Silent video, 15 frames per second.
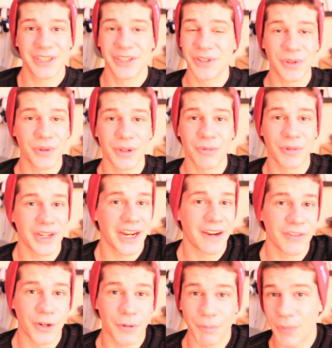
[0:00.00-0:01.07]
to do it
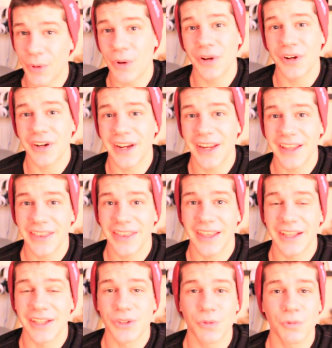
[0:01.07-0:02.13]
whenever you're bored or
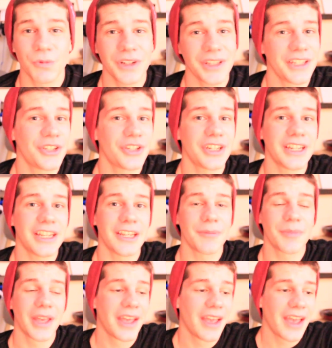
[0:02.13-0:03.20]
anything, it's really
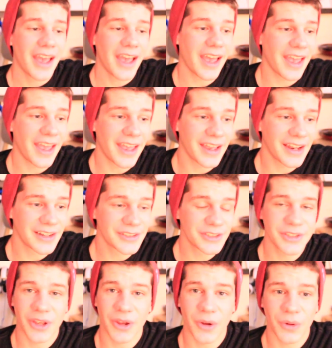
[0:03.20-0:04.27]
cheap. And
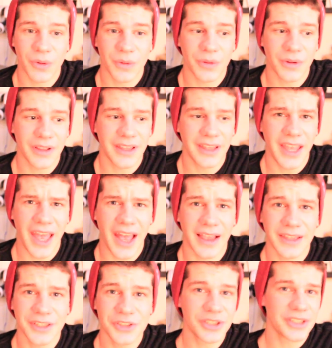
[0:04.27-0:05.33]
so yeah, let's